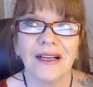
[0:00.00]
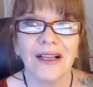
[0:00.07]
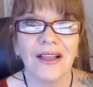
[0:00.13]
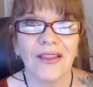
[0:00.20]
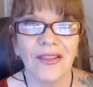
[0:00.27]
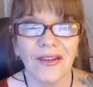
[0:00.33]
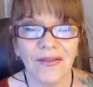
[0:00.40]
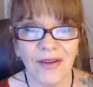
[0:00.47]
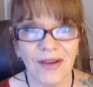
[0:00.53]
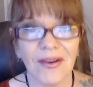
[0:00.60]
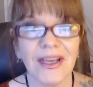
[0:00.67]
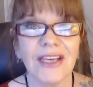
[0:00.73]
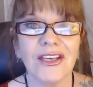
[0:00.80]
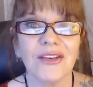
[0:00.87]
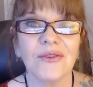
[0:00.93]
The very
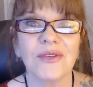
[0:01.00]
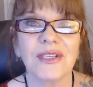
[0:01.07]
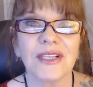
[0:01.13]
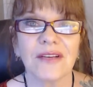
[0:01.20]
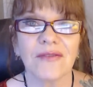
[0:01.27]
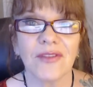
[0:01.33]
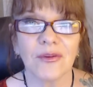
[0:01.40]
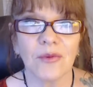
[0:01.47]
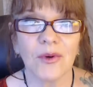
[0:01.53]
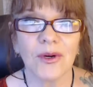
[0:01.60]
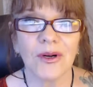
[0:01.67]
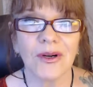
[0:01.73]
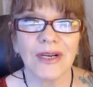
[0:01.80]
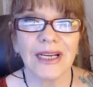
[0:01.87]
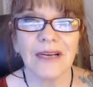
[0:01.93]
use of the
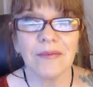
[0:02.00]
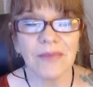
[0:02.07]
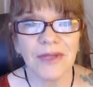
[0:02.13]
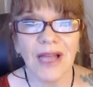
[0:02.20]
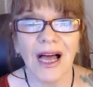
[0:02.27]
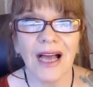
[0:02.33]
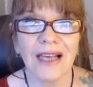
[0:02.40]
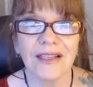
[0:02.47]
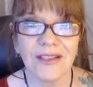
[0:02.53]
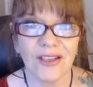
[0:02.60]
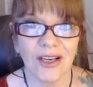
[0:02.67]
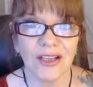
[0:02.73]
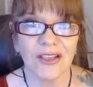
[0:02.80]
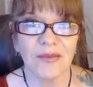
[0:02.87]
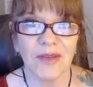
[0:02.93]
word implies
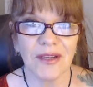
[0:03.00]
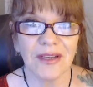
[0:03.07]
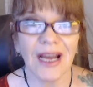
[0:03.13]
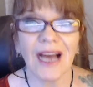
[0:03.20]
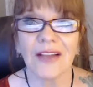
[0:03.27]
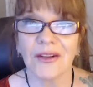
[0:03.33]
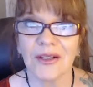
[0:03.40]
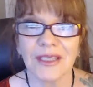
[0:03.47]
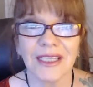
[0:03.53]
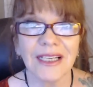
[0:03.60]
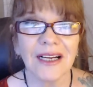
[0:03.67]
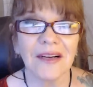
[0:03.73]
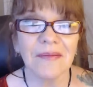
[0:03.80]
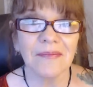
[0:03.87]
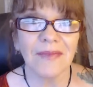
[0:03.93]
judgment. I looked it
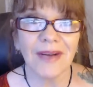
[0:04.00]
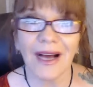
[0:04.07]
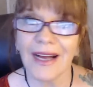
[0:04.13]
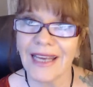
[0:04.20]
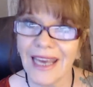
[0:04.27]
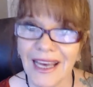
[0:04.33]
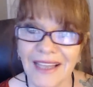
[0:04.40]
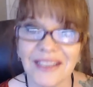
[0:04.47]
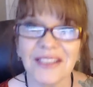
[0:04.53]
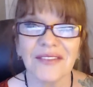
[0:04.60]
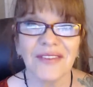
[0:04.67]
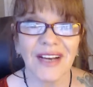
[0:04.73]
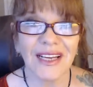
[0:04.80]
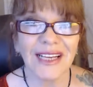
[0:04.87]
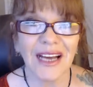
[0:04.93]
up again to
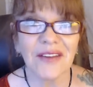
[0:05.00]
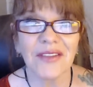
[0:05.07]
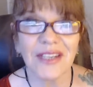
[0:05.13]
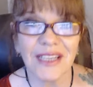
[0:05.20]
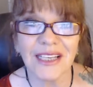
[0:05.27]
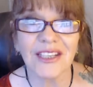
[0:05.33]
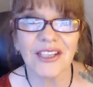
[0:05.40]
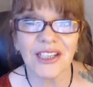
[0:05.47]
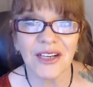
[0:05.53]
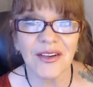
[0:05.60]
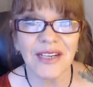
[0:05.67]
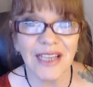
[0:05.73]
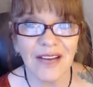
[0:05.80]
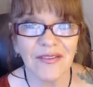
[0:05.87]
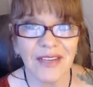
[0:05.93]
find out the dictionary
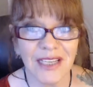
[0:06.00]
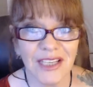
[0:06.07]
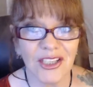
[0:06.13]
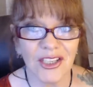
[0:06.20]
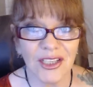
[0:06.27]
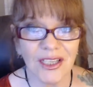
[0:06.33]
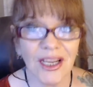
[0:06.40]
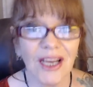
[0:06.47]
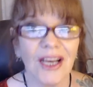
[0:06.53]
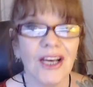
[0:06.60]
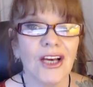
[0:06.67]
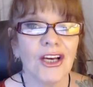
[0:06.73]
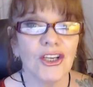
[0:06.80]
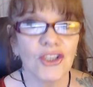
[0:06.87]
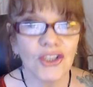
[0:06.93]
definition.
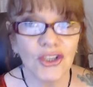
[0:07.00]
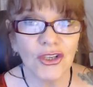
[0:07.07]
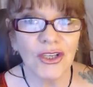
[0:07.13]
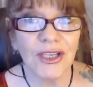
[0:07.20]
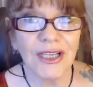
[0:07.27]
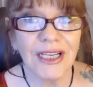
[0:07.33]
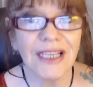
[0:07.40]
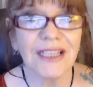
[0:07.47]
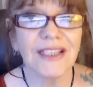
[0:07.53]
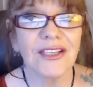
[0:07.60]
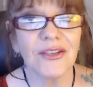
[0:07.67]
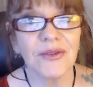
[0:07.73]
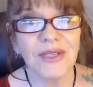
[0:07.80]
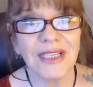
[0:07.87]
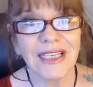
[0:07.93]
Should is
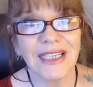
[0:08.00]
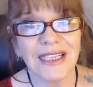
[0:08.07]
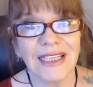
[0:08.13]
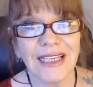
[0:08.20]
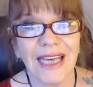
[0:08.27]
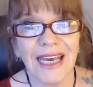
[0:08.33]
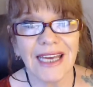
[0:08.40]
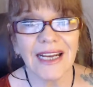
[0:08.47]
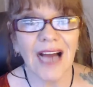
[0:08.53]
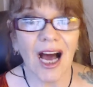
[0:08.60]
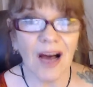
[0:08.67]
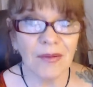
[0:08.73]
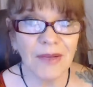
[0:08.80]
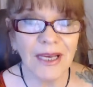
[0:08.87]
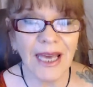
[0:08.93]
used to indicate
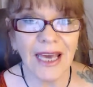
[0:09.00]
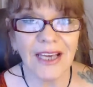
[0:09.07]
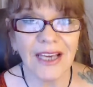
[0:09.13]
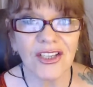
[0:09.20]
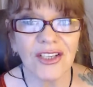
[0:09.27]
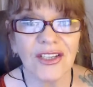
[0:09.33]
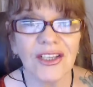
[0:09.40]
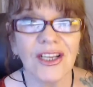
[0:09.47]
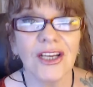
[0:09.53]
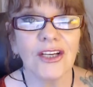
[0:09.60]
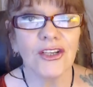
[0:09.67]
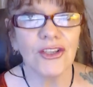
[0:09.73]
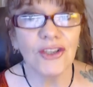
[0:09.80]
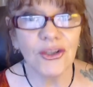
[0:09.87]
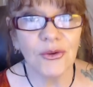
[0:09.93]
obligation,
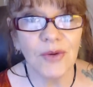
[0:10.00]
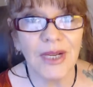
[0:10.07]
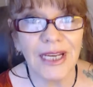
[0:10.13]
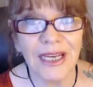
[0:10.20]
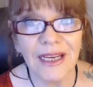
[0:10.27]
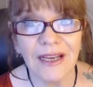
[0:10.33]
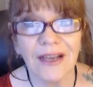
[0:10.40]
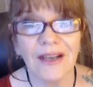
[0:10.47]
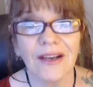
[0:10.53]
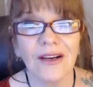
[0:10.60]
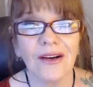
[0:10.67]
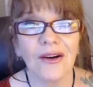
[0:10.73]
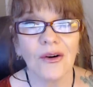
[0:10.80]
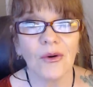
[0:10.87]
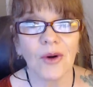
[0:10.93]
duty,
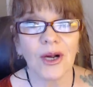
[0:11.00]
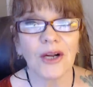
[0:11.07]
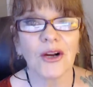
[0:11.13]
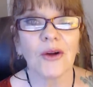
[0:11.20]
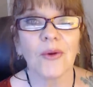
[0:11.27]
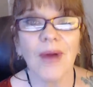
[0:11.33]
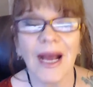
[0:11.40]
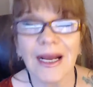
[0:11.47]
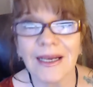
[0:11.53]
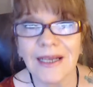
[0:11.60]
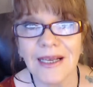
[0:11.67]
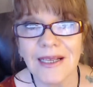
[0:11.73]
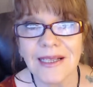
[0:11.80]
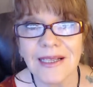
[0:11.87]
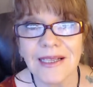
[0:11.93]
or
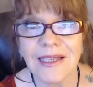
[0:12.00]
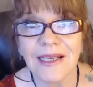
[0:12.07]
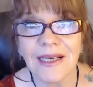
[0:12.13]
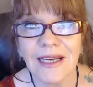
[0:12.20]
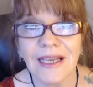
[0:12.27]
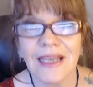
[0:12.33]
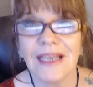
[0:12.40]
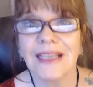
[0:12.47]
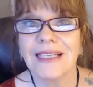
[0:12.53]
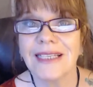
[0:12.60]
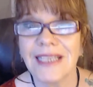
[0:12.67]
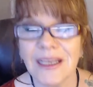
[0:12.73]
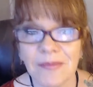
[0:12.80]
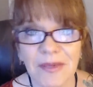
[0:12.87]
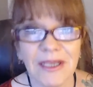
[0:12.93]
correctness,
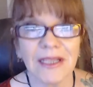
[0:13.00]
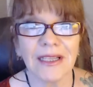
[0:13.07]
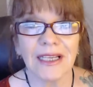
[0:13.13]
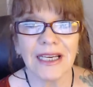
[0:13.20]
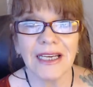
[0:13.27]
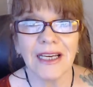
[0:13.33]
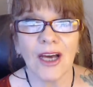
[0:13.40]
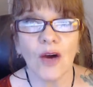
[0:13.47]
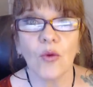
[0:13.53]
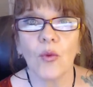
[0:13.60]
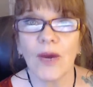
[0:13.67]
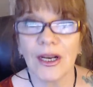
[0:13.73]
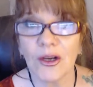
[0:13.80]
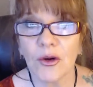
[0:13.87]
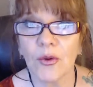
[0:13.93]
typically
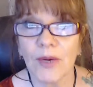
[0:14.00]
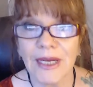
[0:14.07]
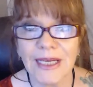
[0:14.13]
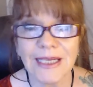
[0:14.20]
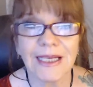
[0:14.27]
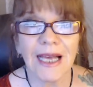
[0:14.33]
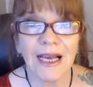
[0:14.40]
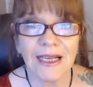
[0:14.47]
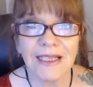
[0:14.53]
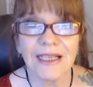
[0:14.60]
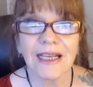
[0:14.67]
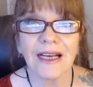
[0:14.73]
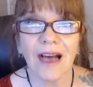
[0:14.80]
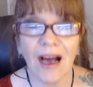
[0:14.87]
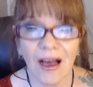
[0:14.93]
when
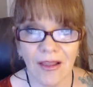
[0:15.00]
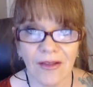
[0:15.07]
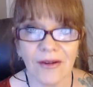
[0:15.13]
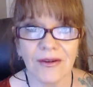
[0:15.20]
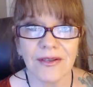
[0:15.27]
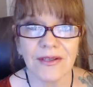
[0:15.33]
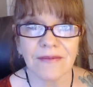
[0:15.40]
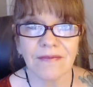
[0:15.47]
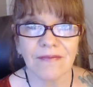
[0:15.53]
criticizing others.